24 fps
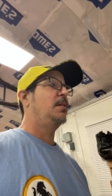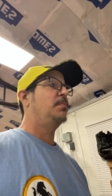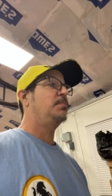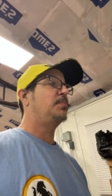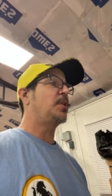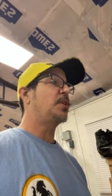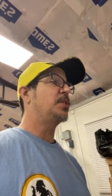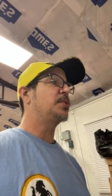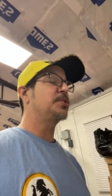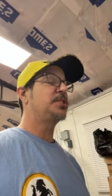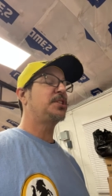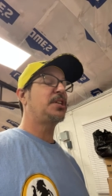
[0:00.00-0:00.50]

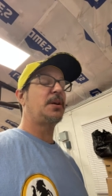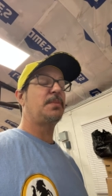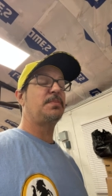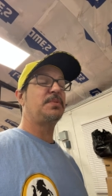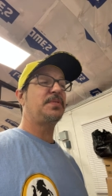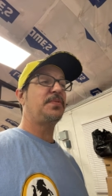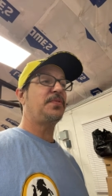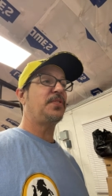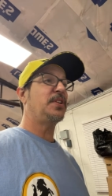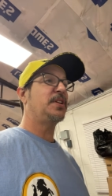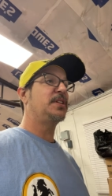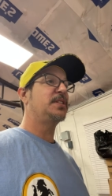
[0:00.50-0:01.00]
burn chips
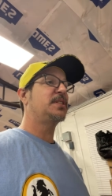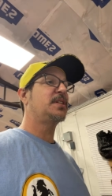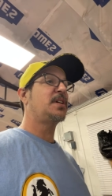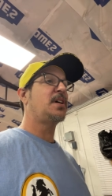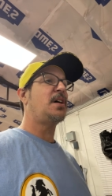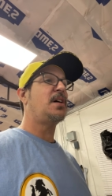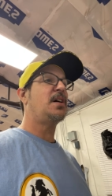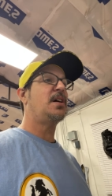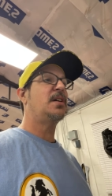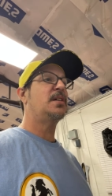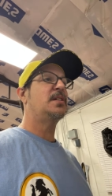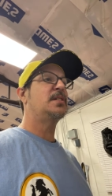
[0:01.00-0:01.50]
for these
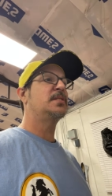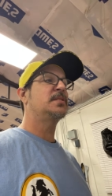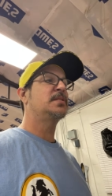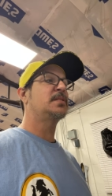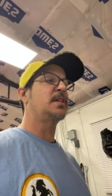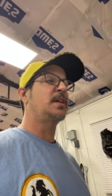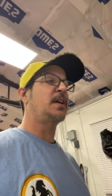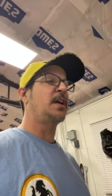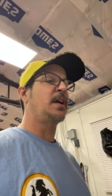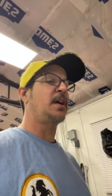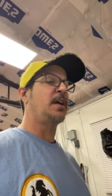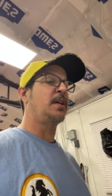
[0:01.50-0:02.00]
cars,
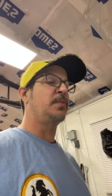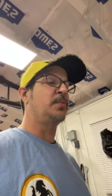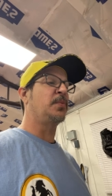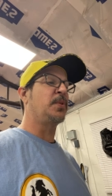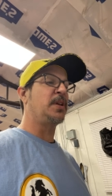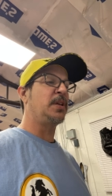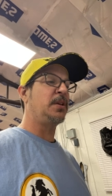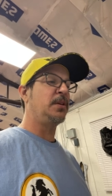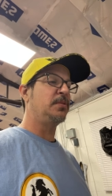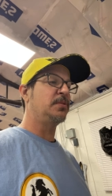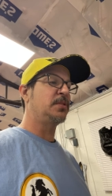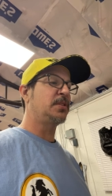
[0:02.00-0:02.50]
and we
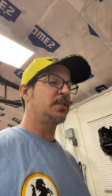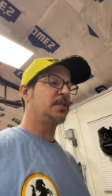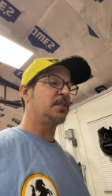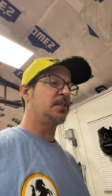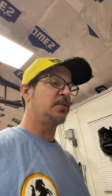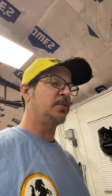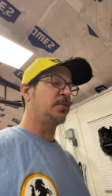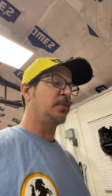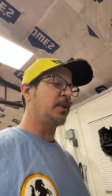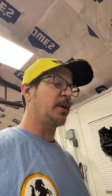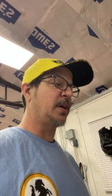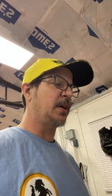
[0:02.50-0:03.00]
used
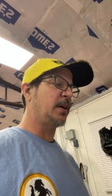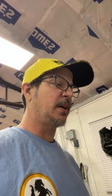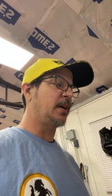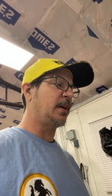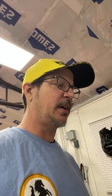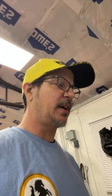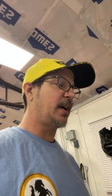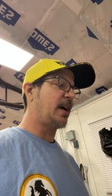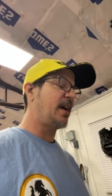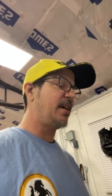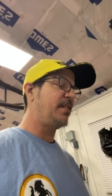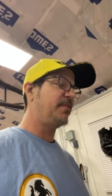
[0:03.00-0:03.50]
to,
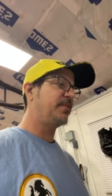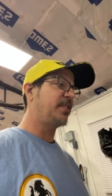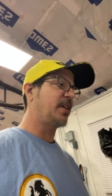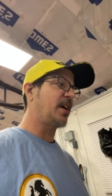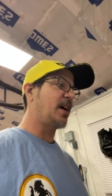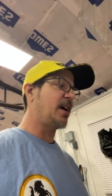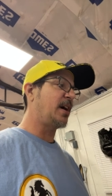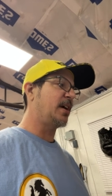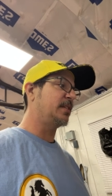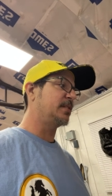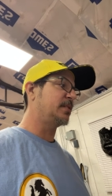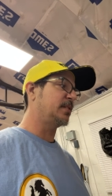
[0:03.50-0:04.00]
I've
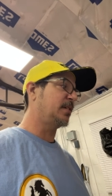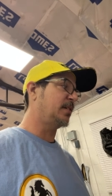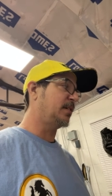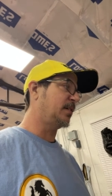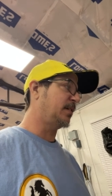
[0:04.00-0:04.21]
got